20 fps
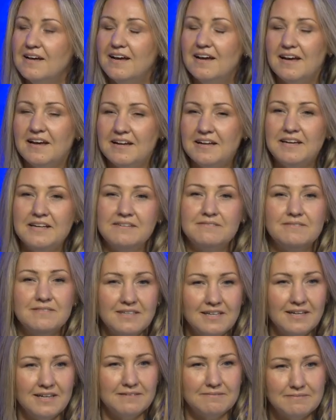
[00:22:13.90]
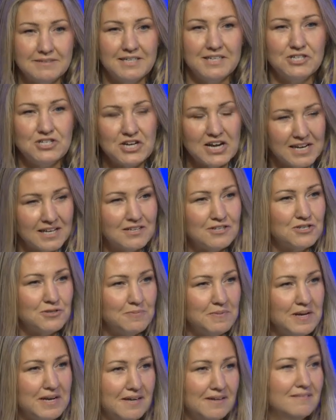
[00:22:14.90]
And he challenged
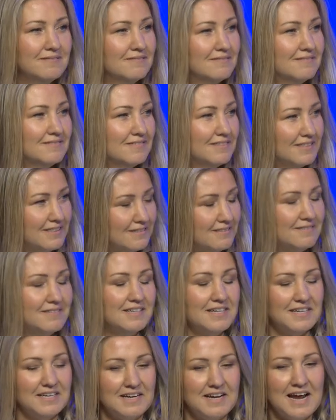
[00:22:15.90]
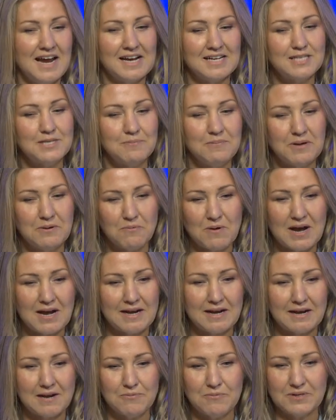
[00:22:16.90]
me and asked me why
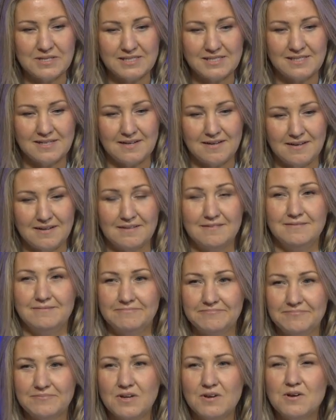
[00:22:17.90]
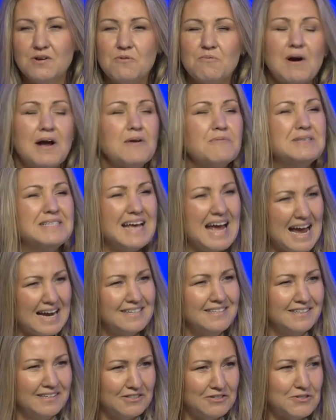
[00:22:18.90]
I was
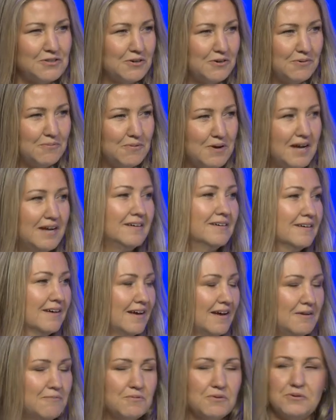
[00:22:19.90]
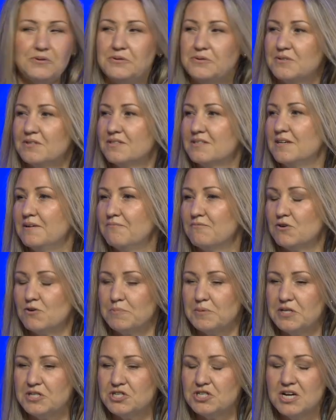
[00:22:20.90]
acting a certain way. Again, won't use the same
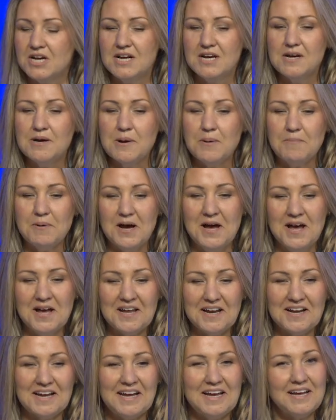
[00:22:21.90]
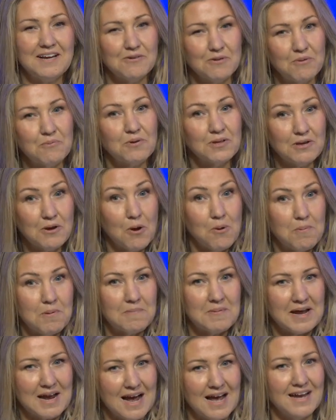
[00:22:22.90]
verbiage. But it really opened
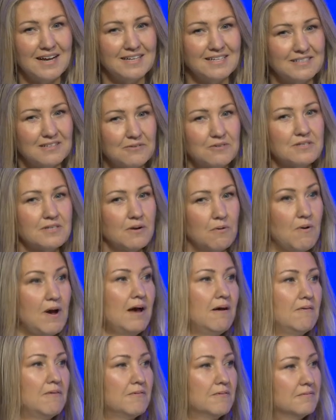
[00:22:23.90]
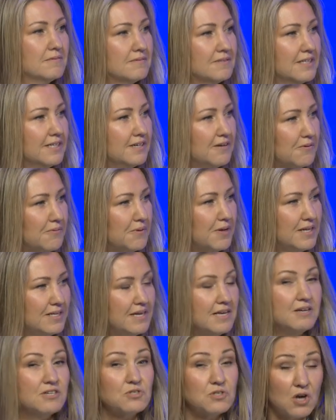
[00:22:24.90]
my eyes. I was like, wow, he's
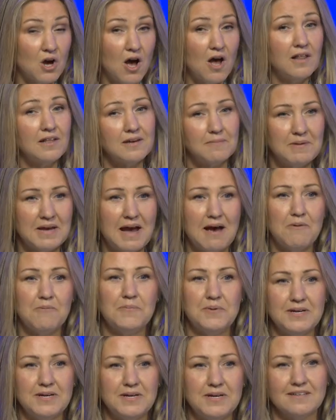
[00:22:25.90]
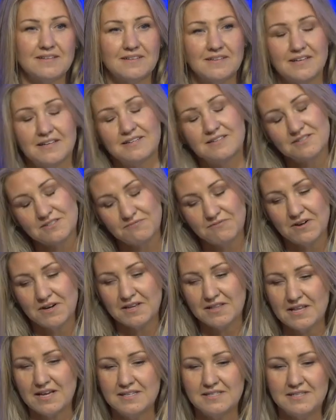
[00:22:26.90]
calling me out, basically. It's funny,
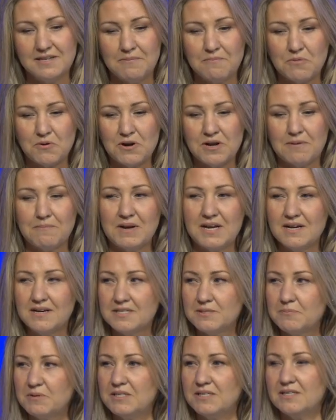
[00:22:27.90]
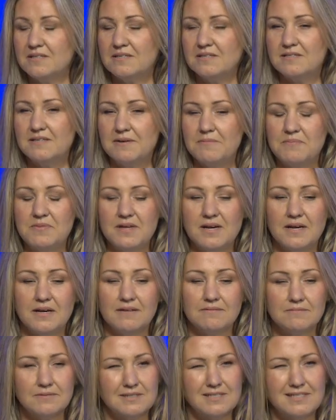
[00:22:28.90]
that same morning, my husband did the same thing.
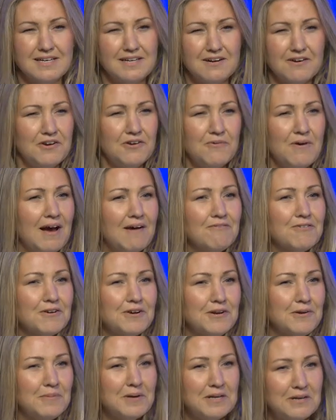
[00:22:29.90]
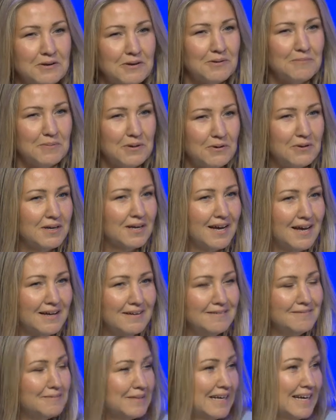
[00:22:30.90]
He said, are you ever going to be in a good mood
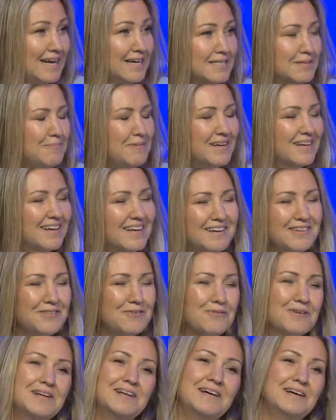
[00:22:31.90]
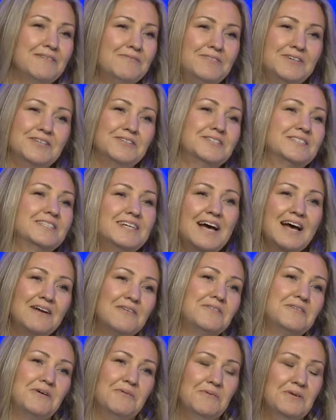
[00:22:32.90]
again? Like, ask me again in 3.5 years. I don't
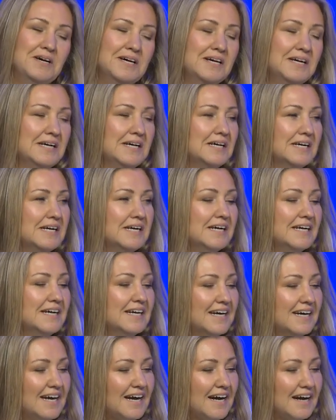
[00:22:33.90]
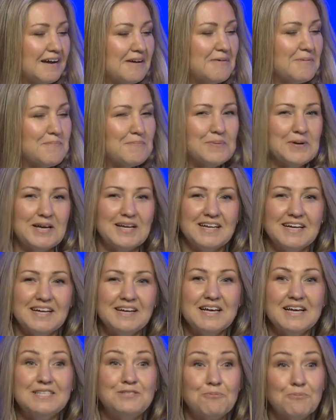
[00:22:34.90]
know. But
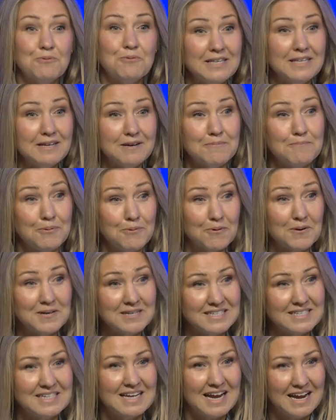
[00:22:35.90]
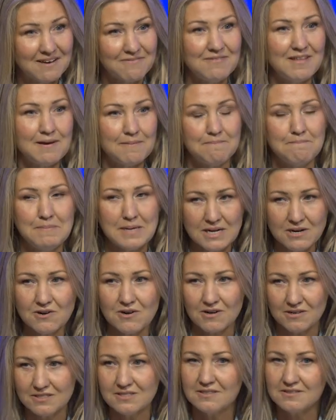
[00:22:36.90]
it's really important to have that
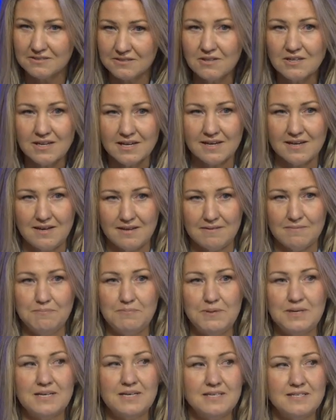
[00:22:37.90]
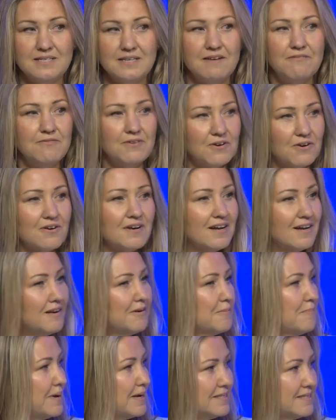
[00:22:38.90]
mirror to look in, because if you're not your
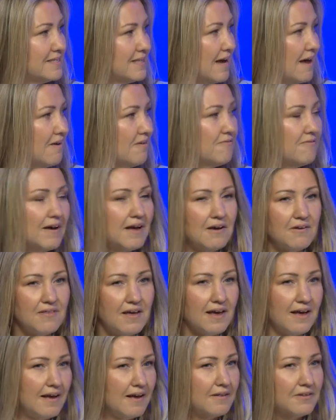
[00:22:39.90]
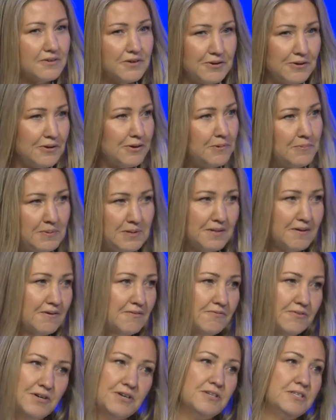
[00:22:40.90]
best self, how the hell are you going to be there
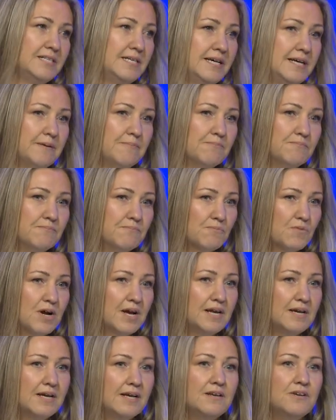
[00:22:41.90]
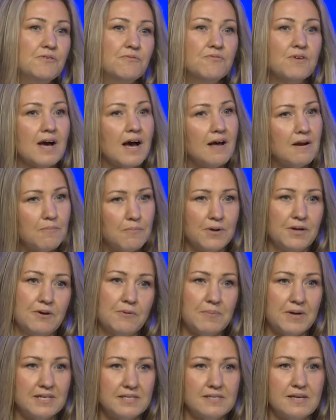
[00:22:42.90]
for your team, right? And you've got to bring your
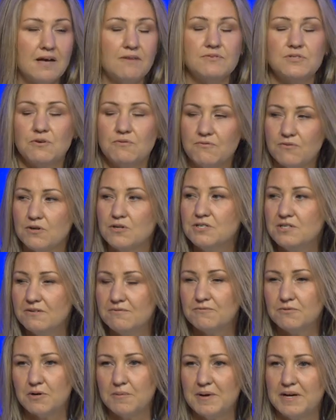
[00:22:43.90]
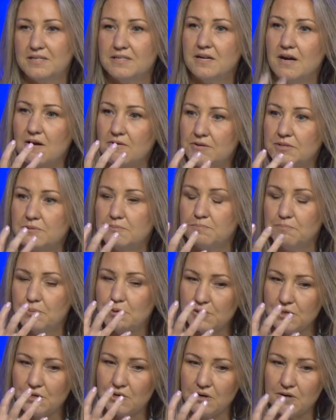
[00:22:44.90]
best self. So first and foremost, always
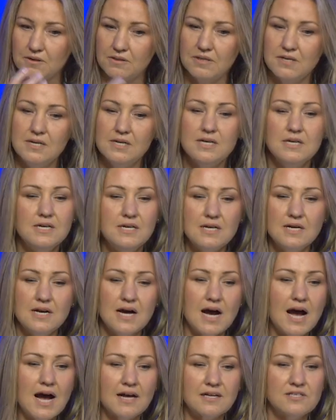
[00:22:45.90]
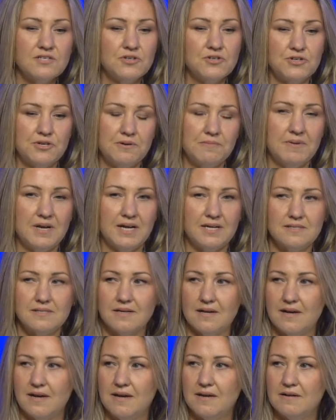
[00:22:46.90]
put your oxygen mask
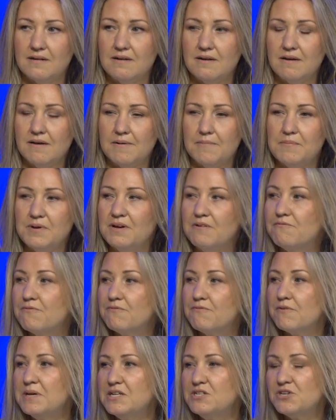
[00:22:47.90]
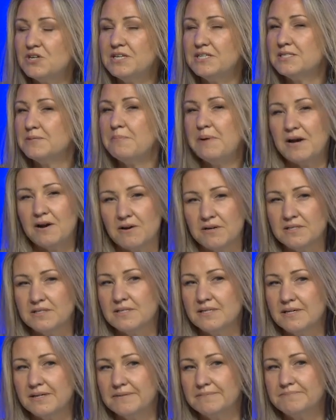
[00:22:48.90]
on. And for me,
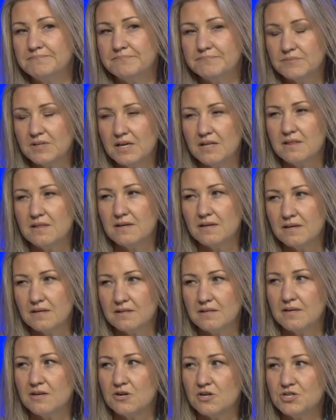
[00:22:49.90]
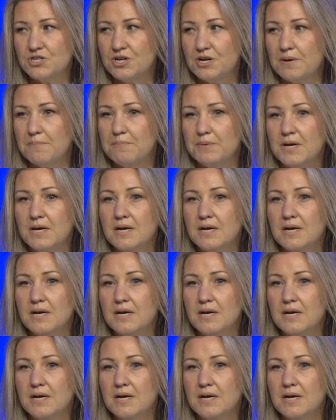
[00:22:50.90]
transparency, I think in leadership,